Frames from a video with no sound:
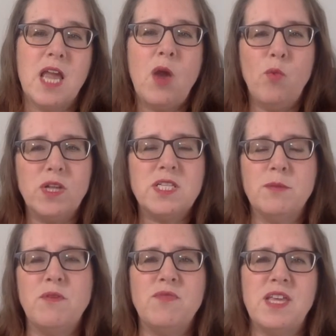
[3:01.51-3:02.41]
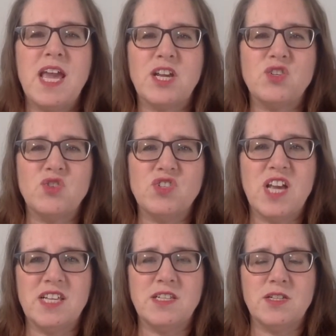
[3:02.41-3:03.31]
and what some of the
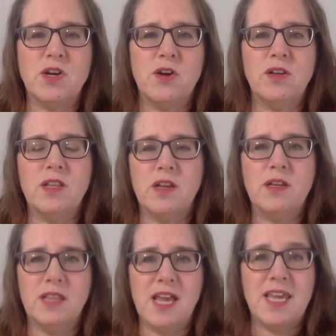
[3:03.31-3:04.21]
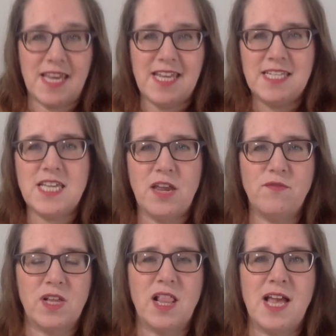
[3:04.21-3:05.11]
exercises are like inside of
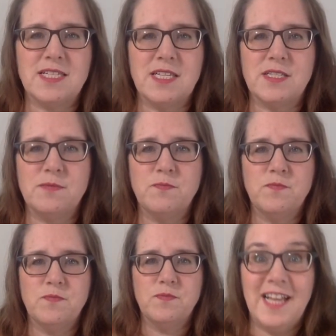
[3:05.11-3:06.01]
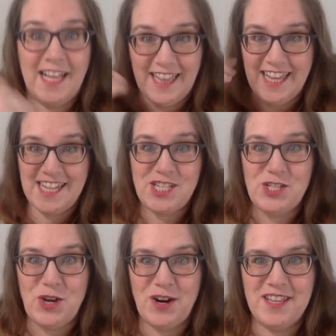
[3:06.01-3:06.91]
the classes. Let's
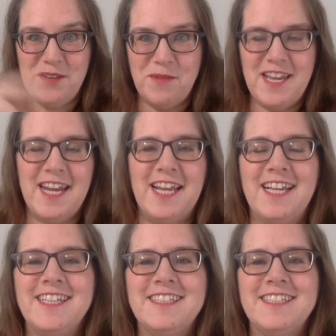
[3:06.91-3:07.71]
start at the beginning.